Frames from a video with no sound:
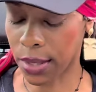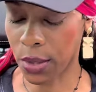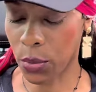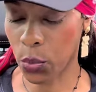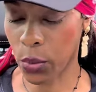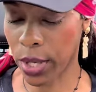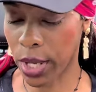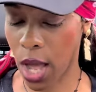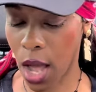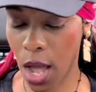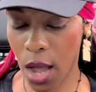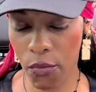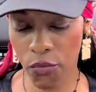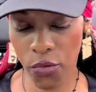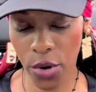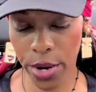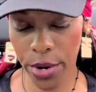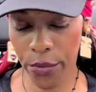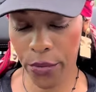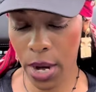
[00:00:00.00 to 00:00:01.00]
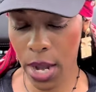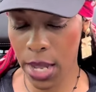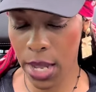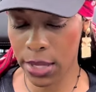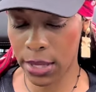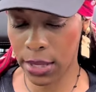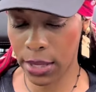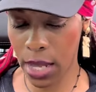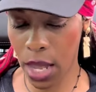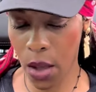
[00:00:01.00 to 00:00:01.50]
We got
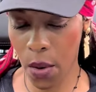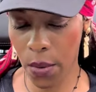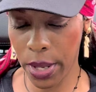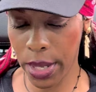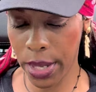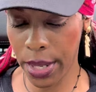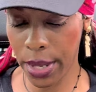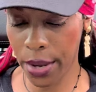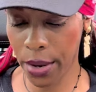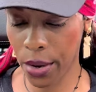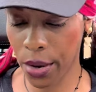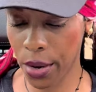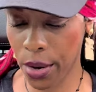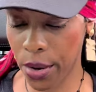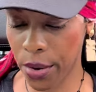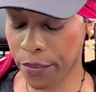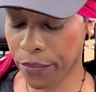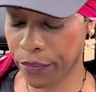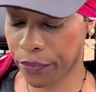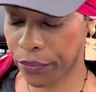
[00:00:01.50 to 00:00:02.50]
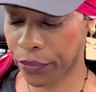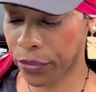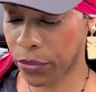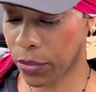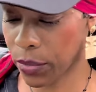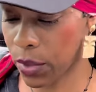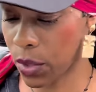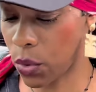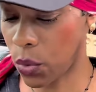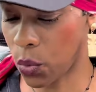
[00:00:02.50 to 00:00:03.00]
regrets out here.
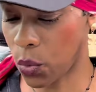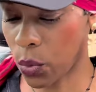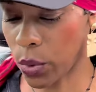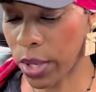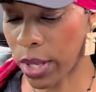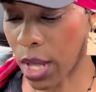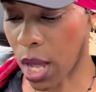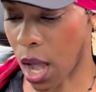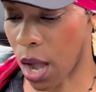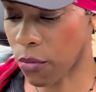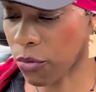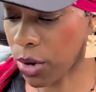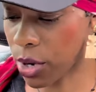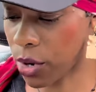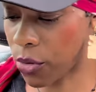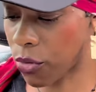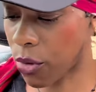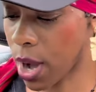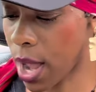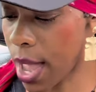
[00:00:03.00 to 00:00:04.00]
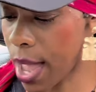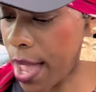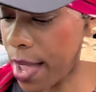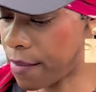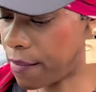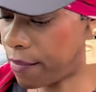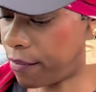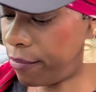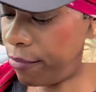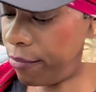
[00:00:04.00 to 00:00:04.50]
We got regret.